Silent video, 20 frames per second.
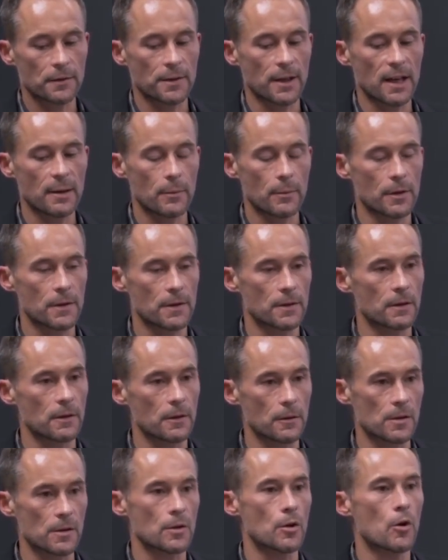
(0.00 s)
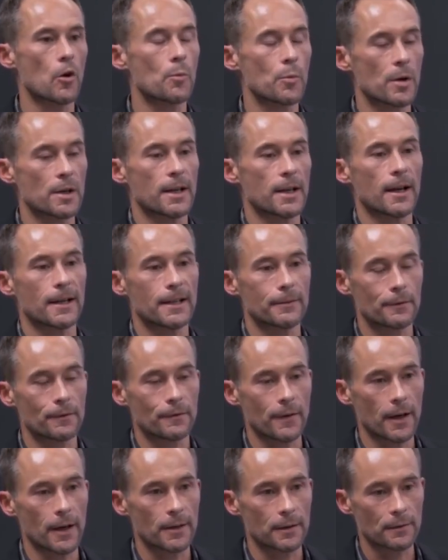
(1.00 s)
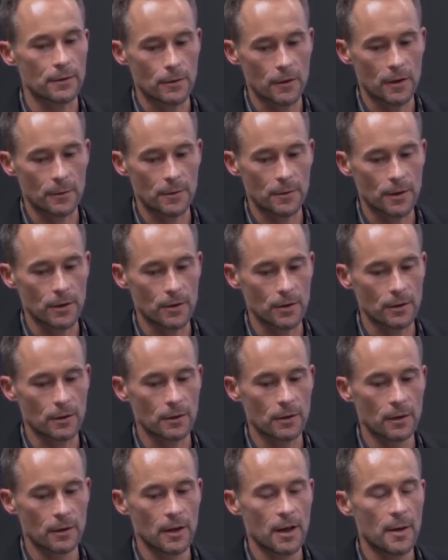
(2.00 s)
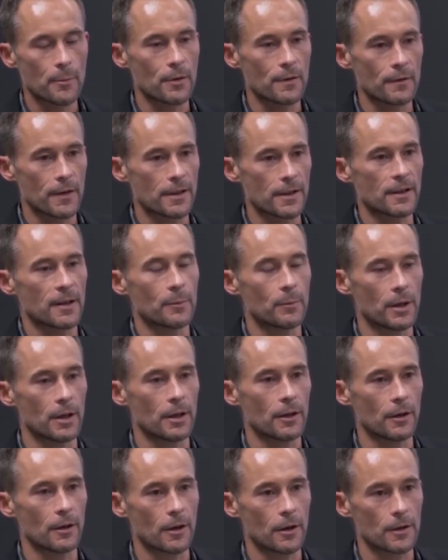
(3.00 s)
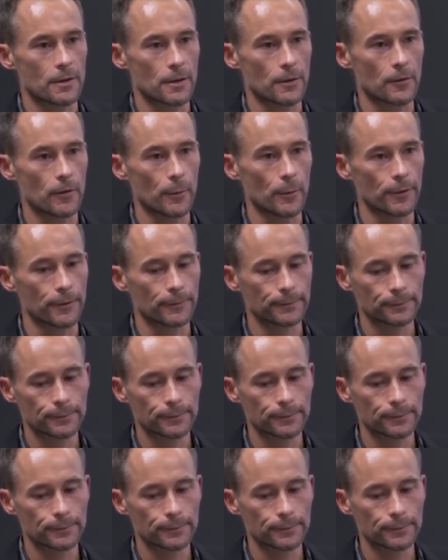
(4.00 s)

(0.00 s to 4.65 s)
statement is that there's no protective effect of circumcision preventing penile carcinoma.